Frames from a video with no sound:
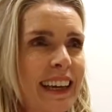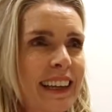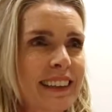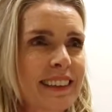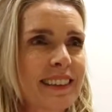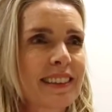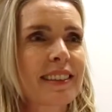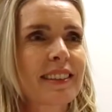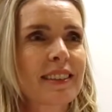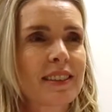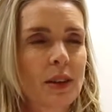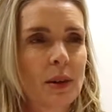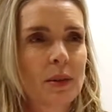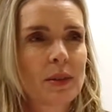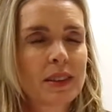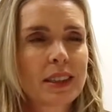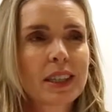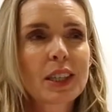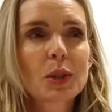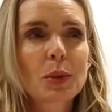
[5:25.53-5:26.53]
And so
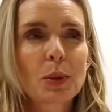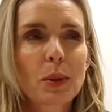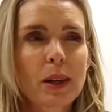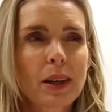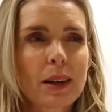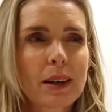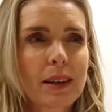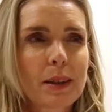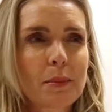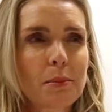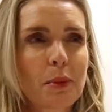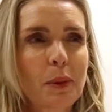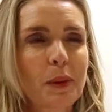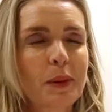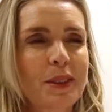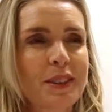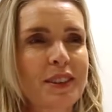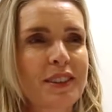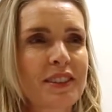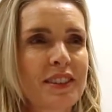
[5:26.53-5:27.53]
these were
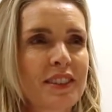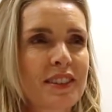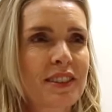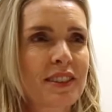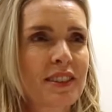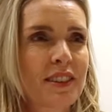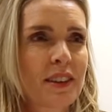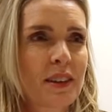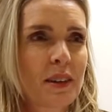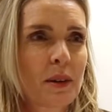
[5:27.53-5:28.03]
important